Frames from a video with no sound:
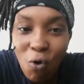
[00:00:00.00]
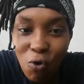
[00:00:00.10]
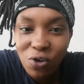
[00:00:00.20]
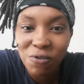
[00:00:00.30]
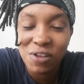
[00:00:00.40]

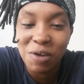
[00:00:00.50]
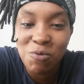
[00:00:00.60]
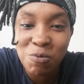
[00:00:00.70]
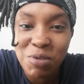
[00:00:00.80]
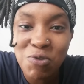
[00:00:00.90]
all of
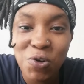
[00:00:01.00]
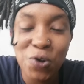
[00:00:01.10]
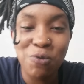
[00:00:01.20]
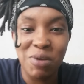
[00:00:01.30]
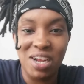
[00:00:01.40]
them would be
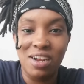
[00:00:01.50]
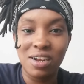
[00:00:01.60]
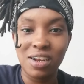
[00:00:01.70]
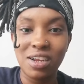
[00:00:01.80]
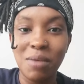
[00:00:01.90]
roadmen.
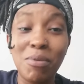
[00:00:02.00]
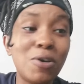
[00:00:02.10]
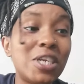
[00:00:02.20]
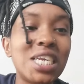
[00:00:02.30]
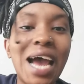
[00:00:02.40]

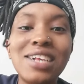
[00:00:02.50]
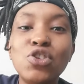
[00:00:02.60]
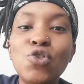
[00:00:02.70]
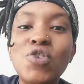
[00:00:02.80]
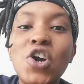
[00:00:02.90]
Because she
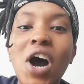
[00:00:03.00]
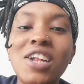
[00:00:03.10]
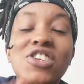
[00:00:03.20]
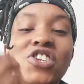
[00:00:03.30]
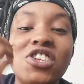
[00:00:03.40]
has no
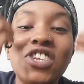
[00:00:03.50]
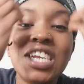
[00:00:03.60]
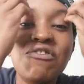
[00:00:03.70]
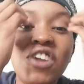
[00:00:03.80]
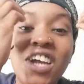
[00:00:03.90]
regard. She doesn't
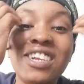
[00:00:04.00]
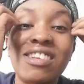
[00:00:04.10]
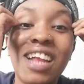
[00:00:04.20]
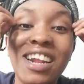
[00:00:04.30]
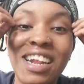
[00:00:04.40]
even
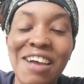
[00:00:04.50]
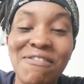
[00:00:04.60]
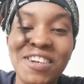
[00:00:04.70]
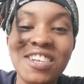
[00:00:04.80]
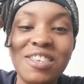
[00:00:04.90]
understand
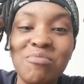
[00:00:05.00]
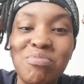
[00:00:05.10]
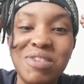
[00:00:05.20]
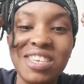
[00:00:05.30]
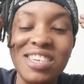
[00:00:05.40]
life in its
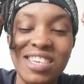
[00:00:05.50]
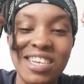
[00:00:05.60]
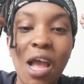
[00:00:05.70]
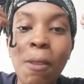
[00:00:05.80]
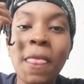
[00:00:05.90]

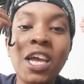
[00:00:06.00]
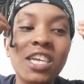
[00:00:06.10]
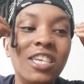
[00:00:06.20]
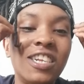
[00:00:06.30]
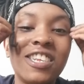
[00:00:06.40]
simplicity.
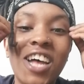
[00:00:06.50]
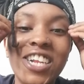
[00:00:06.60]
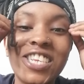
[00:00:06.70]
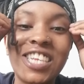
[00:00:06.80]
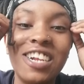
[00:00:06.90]
She doesn't
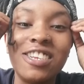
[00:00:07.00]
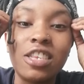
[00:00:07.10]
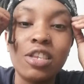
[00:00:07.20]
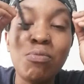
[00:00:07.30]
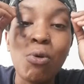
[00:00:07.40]
understand the
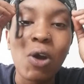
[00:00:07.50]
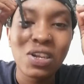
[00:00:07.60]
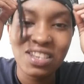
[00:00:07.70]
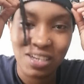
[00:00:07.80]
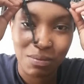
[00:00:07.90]
simple
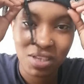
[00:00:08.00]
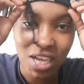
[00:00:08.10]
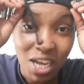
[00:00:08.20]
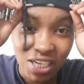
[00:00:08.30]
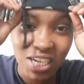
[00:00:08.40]
concepts.
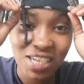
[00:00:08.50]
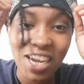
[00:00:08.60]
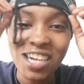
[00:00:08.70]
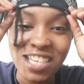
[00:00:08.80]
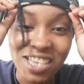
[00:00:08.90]
She
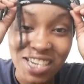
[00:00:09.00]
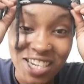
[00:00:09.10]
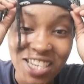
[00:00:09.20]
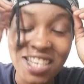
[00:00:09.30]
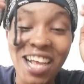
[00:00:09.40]
doesn't
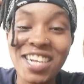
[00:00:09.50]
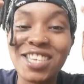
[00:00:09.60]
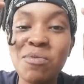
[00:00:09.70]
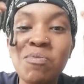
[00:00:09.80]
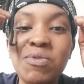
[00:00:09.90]
understand
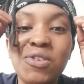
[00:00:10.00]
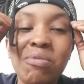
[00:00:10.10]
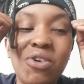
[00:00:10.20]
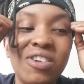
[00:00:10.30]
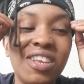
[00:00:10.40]
the
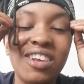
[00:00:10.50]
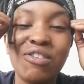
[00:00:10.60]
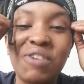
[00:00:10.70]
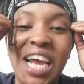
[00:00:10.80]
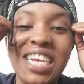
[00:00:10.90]
simple
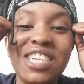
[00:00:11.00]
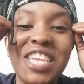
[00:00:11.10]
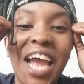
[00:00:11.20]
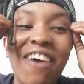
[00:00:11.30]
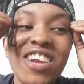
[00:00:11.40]
context of like
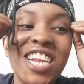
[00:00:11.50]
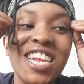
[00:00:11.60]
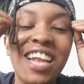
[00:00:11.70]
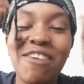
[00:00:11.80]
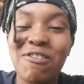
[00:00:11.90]
carrying
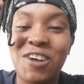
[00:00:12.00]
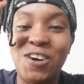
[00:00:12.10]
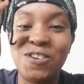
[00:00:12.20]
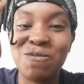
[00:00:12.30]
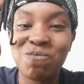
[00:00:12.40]
a knife
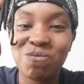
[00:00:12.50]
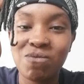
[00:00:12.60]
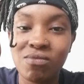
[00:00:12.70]
around.